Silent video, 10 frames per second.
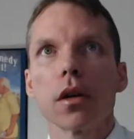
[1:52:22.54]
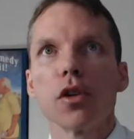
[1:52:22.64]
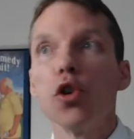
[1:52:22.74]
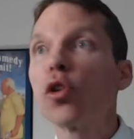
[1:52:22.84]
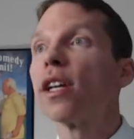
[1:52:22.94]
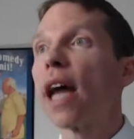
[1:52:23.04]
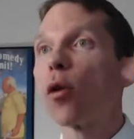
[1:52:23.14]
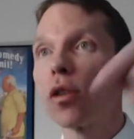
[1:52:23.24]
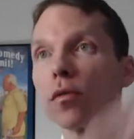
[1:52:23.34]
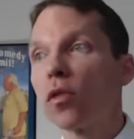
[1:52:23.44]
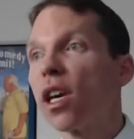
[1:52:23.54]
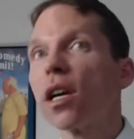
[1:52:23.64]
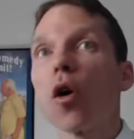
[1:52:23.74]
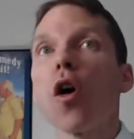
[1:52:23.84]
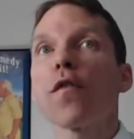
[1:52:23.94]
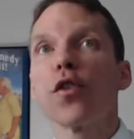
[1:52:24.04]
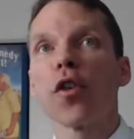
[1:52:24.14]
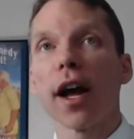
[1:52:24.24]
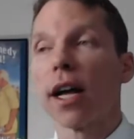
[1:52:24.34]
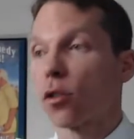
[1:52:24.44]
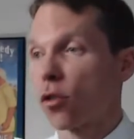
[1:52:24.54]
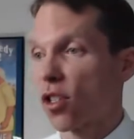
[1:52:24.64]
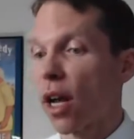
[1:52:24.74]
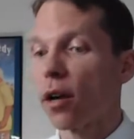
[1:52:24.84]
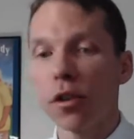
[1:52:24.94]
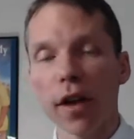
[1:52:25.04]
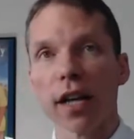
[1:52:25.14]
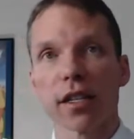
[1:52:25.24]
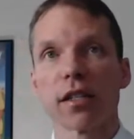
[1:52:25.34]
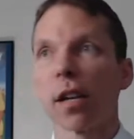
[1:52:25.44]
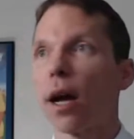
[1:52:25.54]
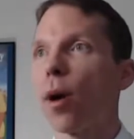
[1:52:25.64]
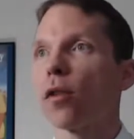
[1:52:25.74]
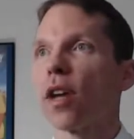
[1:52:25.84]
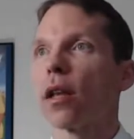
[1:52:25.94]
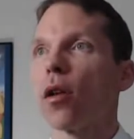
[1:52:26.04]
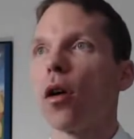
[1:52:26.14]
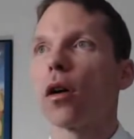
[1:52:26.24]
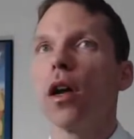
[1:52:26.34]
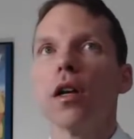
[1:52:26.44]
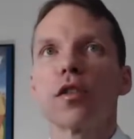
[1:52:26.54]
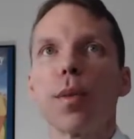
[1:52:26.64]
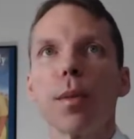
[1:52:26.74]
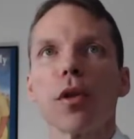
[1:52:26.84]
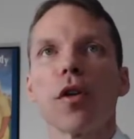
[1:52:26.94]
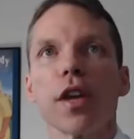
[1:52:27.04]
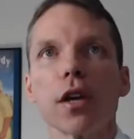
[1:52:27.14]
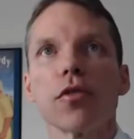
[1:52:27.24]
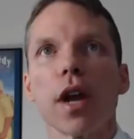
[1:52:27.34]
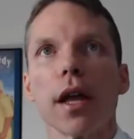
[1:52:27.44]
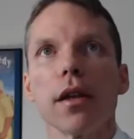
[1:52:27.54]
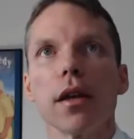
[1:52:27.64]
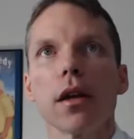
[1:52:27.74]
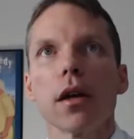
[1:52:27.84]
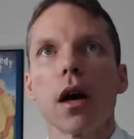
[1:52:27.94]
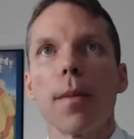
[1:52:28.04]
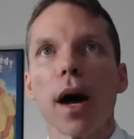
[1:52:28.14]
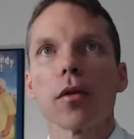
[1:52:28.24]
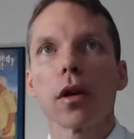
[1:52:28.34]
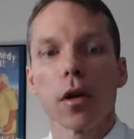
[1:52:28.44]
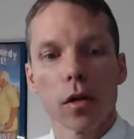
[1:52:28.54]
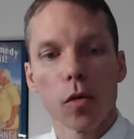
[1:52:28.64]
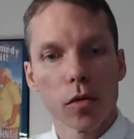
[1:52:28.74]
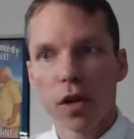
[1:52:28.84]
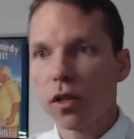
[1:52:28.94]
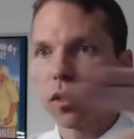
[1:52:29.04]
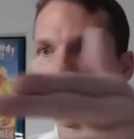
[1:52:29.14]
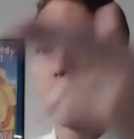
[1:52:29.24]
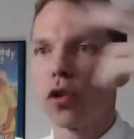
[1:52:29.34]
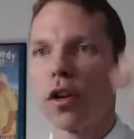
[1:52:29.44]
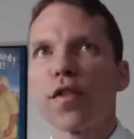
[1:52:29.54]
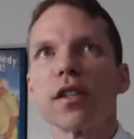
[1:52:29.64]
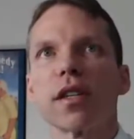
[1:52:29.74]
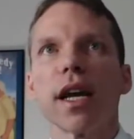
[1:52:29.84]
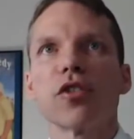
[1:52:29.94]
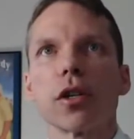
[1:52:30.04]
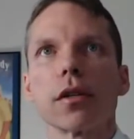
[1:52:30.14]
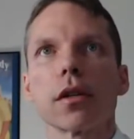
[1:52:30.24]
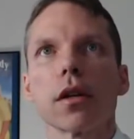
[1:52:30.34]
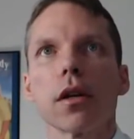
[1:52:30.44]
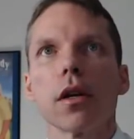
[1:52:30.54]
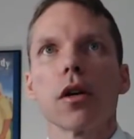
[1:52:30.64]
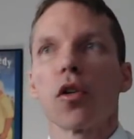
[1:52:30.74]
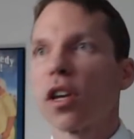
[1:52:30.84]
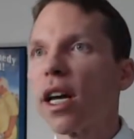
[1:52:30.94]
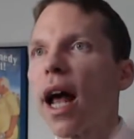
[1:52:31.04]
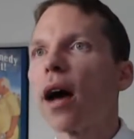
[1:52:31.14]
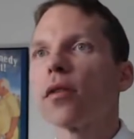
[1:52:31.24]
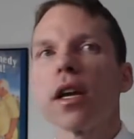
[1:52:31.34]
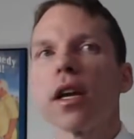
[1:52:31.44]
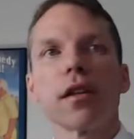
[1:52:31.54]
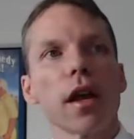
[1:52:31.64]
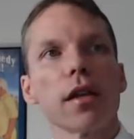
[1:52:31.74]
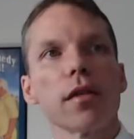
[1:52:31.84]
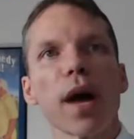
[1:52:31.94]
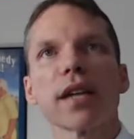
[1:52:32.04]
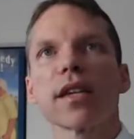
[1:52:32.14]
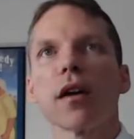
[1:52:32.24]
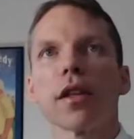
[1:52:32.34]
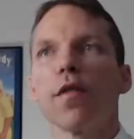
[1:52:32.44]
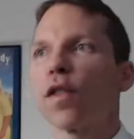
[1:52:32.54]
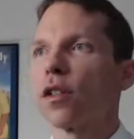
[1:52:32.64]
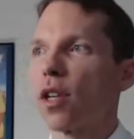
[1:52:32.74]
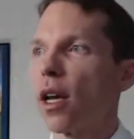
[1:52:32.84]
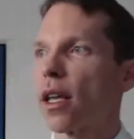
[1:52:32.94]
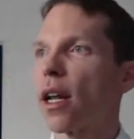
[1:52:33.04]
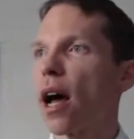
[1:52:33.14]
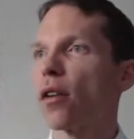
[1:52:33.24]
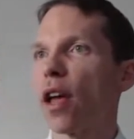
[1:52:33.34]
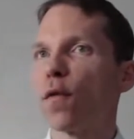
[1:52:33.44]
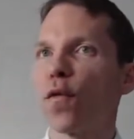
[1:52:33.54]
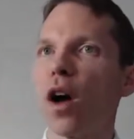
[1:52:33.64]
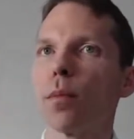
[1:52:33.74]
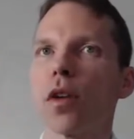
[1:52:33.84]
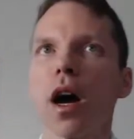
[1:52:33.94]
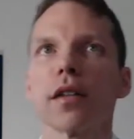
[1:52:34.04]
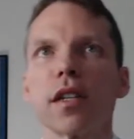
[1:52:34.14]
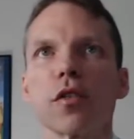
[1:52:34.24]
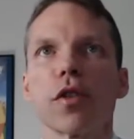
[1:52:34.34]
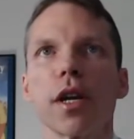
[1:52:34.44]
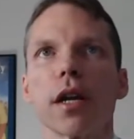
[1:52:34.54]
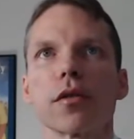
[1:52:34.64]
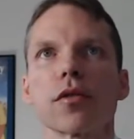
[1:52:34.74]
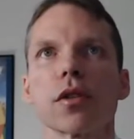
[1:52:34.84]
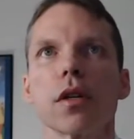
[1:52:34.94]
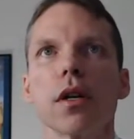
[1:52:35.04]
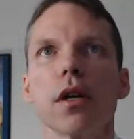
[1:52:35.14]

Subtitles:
You can now get off your ass, or stay on your ass and type all day long to people on the internet about this curative contagion, or get out and pass out leaflets, get out and fund content creators,